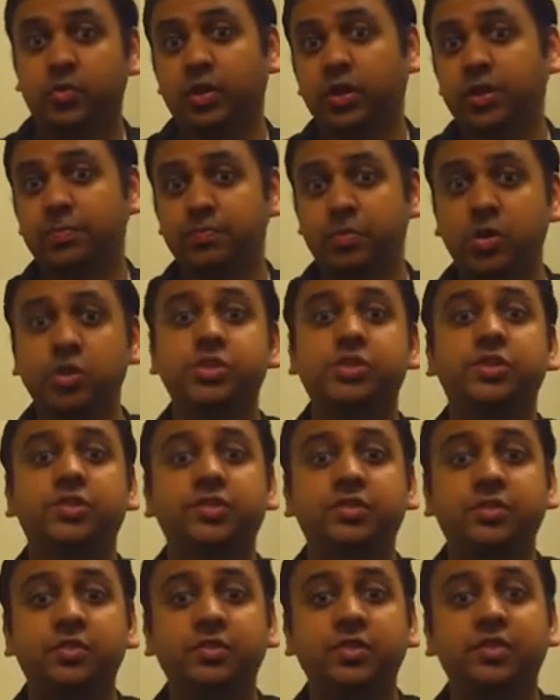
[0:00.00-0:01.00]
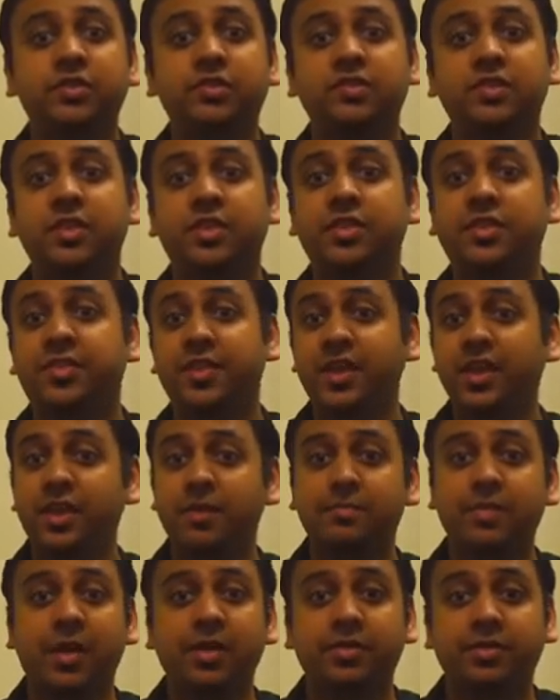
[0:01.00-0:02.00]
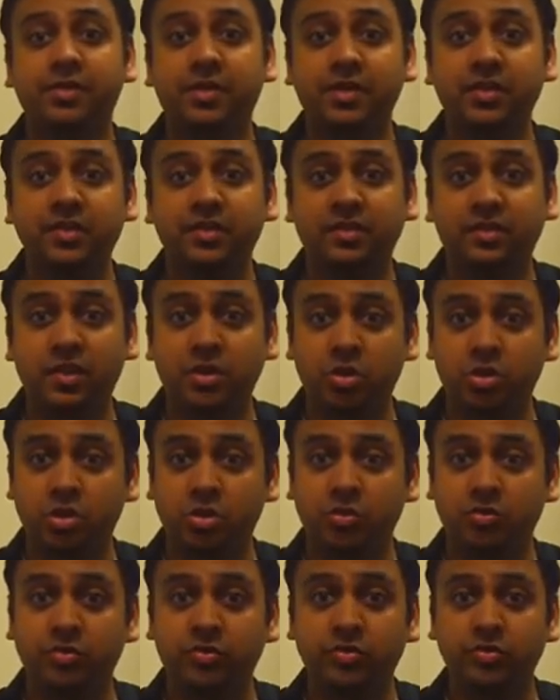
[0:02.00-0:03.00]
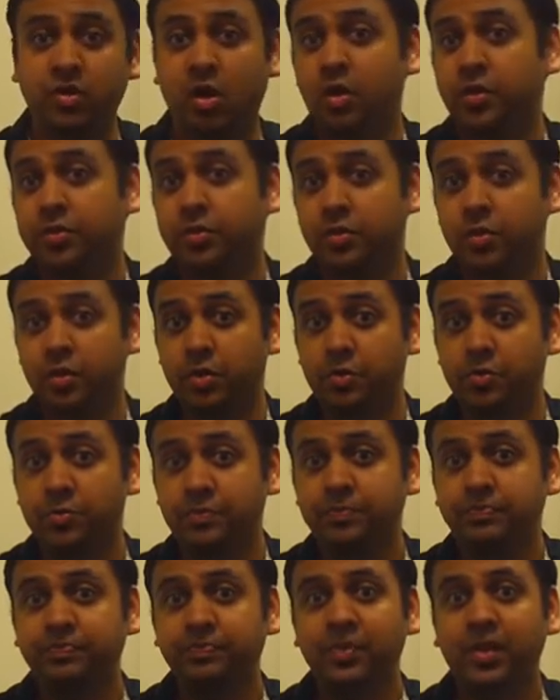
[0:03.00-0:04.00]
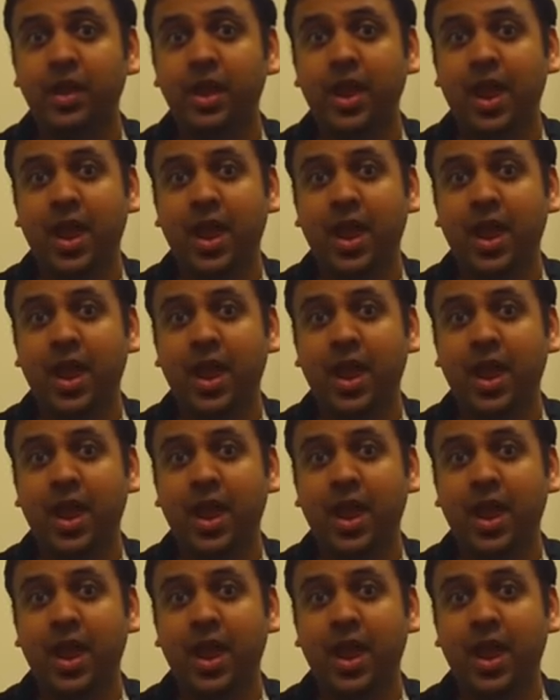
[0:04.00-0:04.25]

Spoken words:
It really pushes students to think about these issues on their own